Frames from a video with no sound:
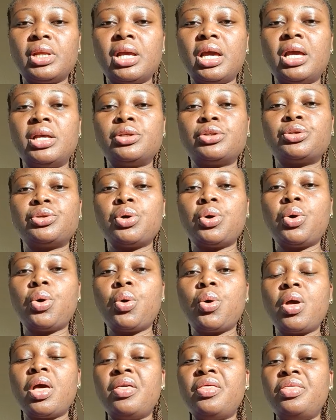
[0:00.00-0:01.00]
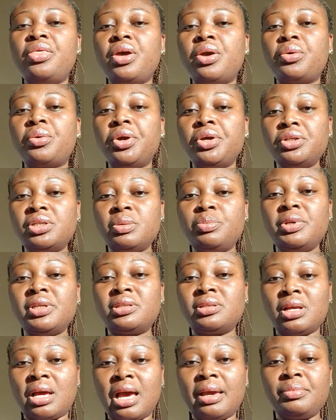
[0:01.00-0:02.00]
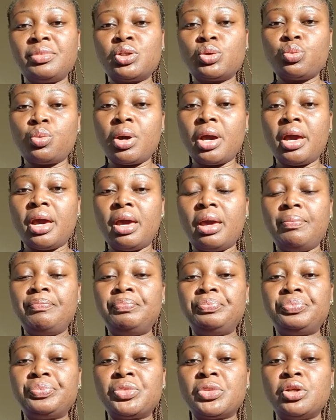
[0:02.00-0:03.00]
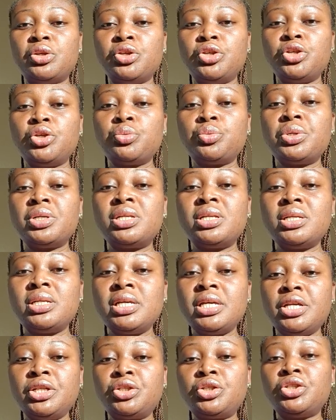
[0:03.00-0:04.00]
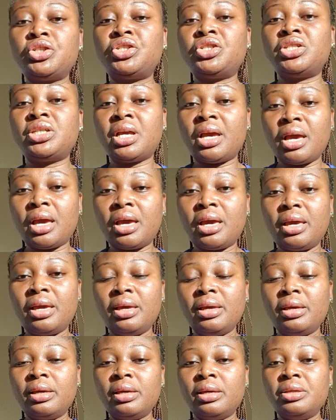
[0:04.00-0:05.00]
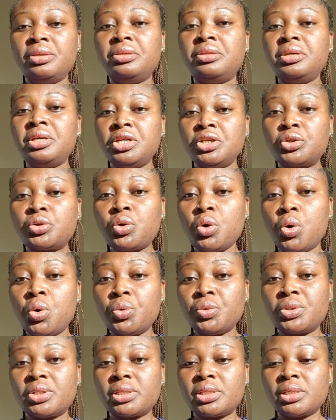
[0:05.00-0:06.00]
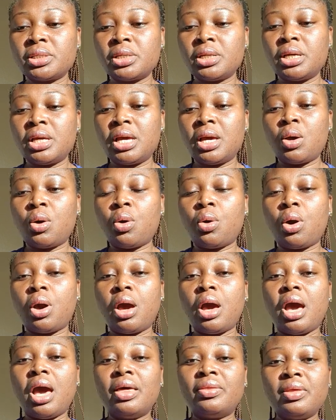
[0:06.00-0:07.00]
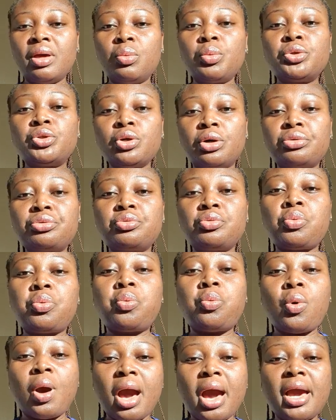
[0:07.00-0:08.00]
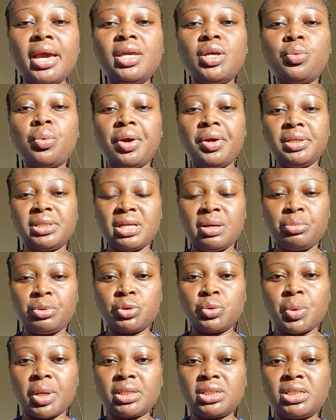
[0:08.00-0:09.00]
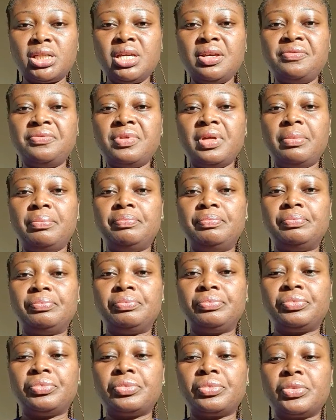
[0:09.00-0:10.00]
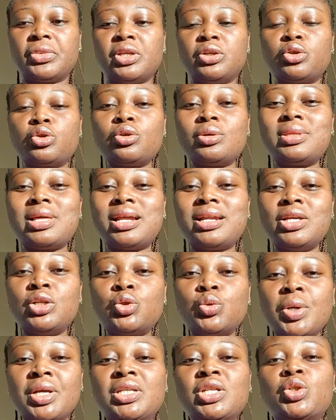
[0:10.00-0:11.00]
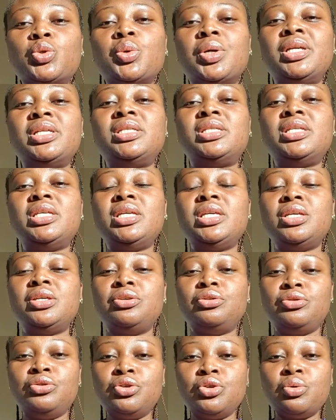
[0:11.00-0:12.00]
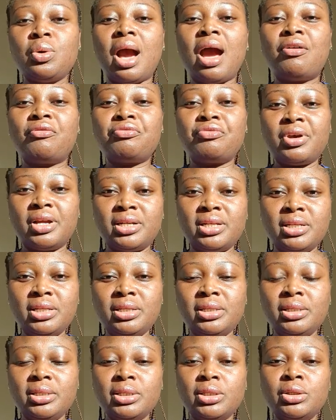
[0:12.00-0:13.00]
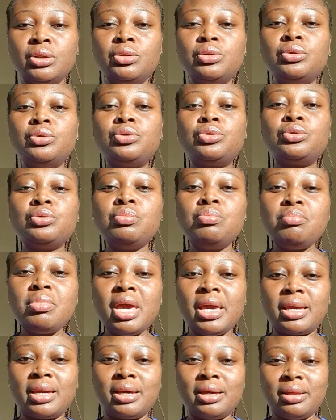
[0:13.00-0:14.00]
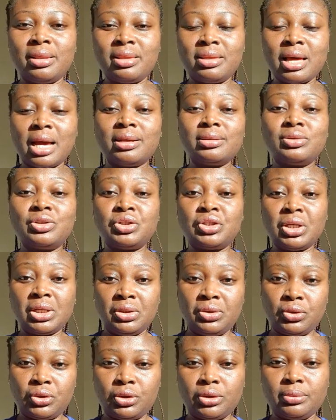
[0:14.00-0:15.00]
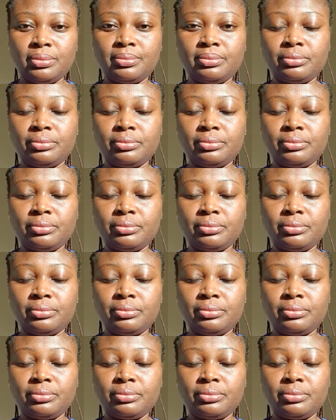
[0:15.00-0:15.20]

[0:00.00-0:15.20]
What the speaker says: And so there are going to be times where you would need to share these goals, and then we talk through why you weren't able to achieve them, so that in 2020 you are ready to make that change.